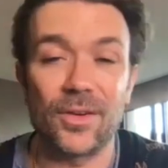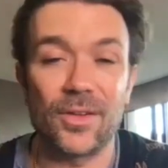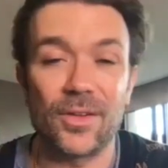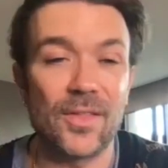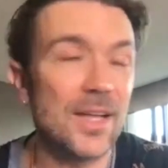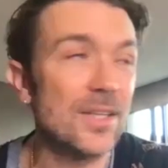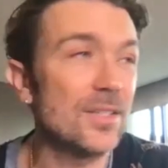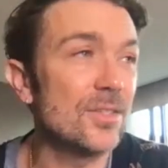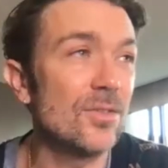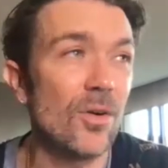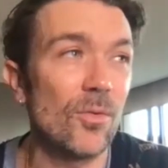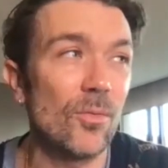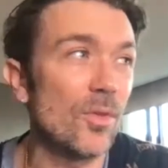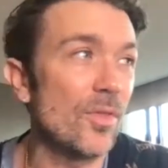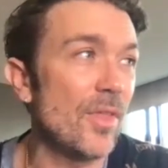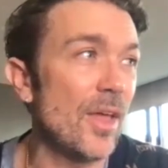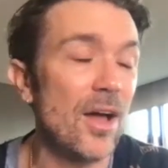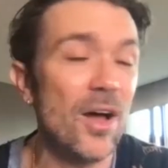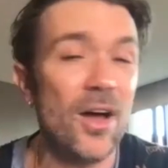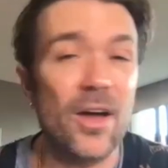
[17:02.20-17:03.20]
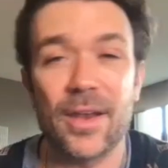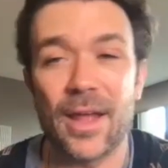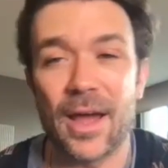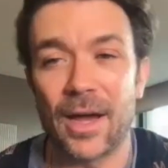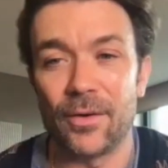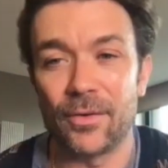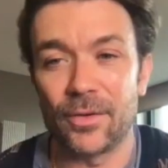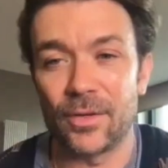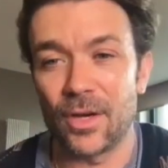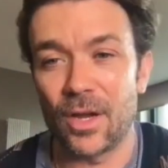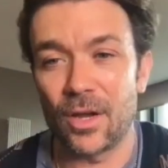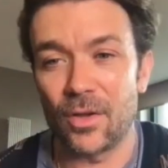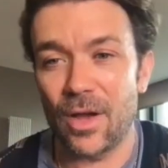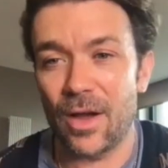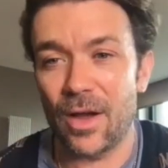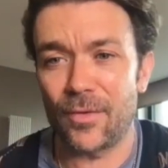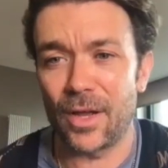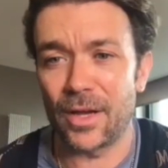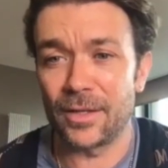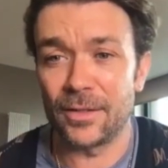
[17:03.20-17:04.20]
and that's not what they are now. You
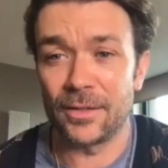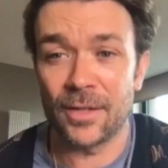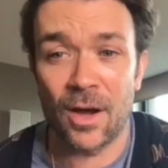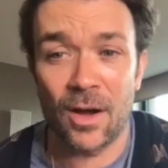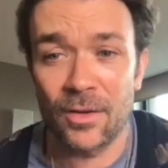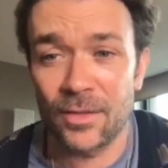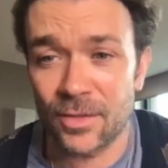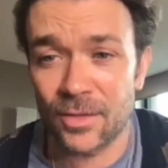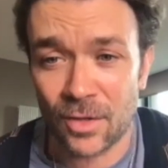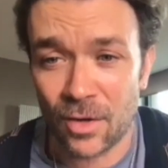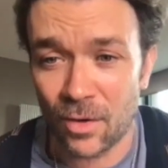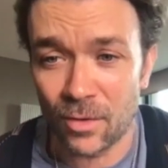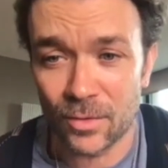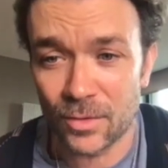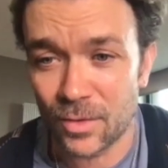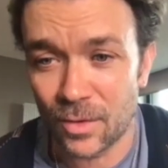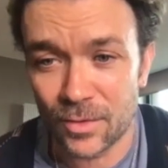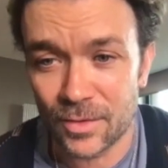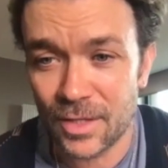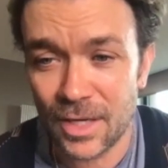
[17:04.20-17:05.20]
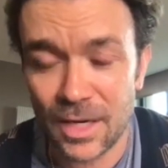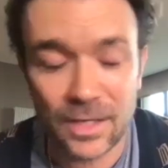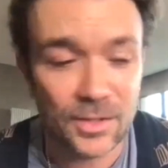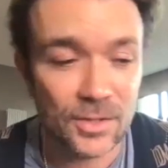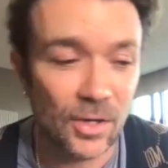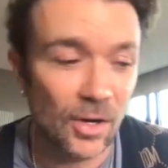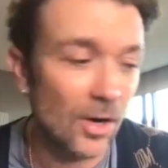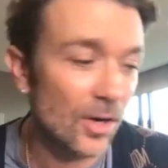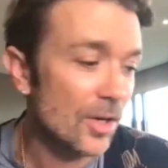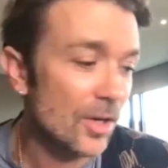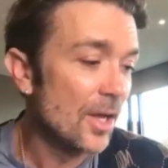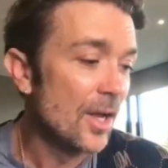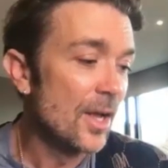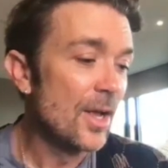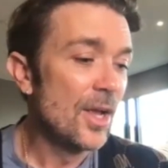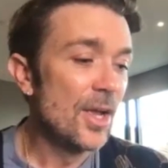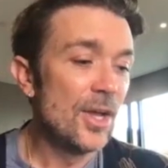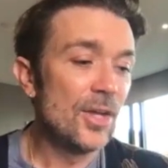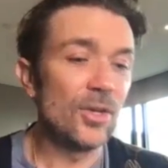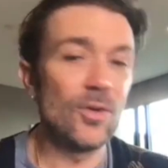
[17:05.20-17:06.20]
have like dance cults on TikTok.
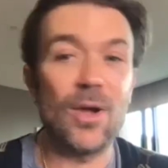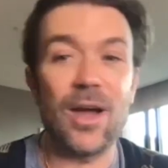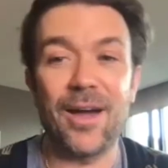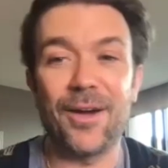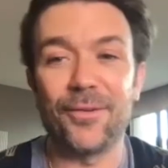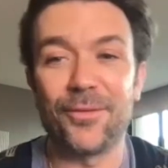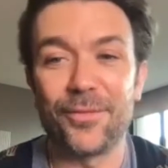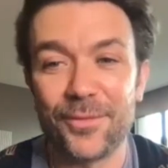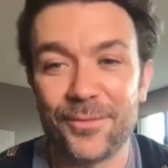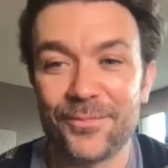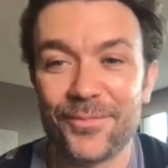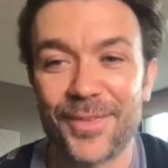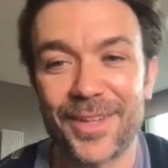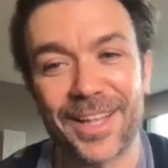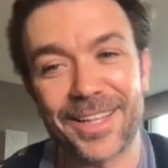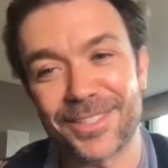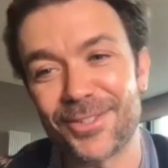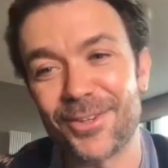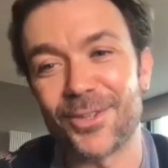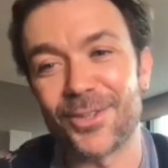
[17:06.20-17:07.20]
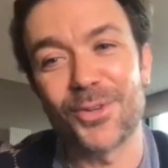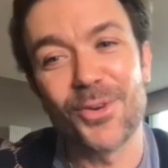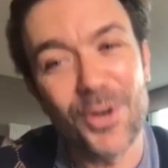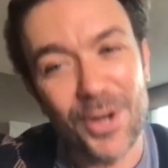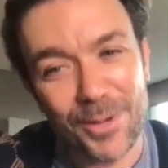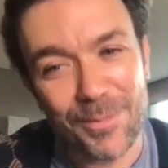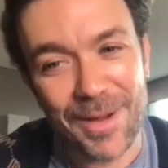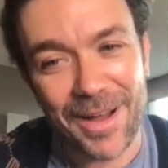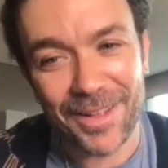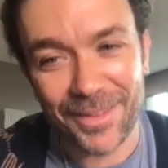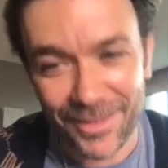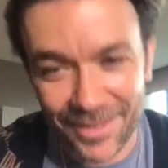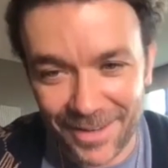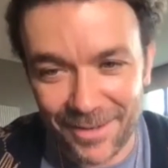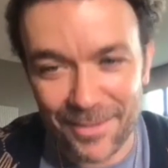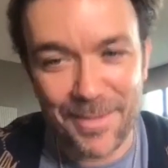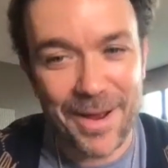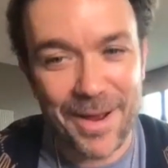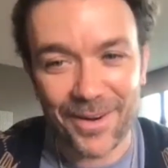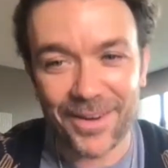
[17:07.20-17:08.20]
You have, let's not talk about
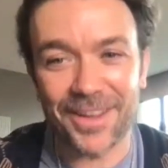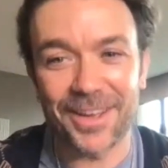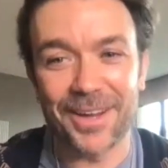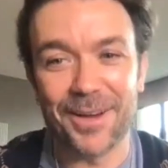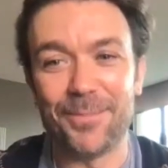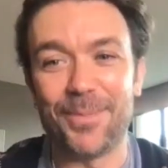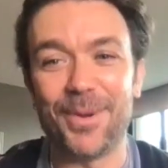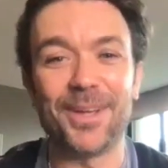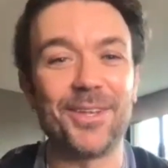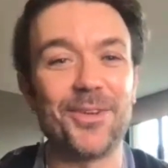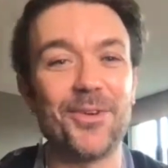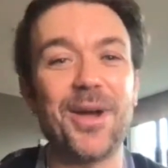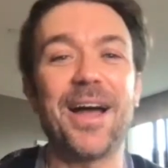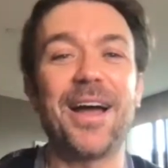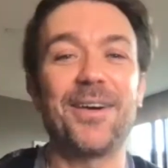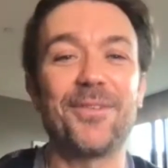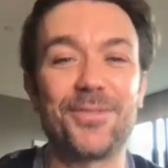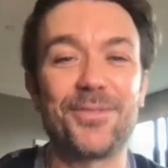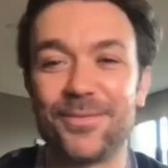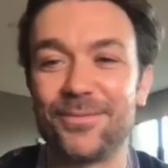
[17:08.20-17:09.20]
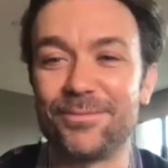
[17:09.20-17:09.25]
America, but you have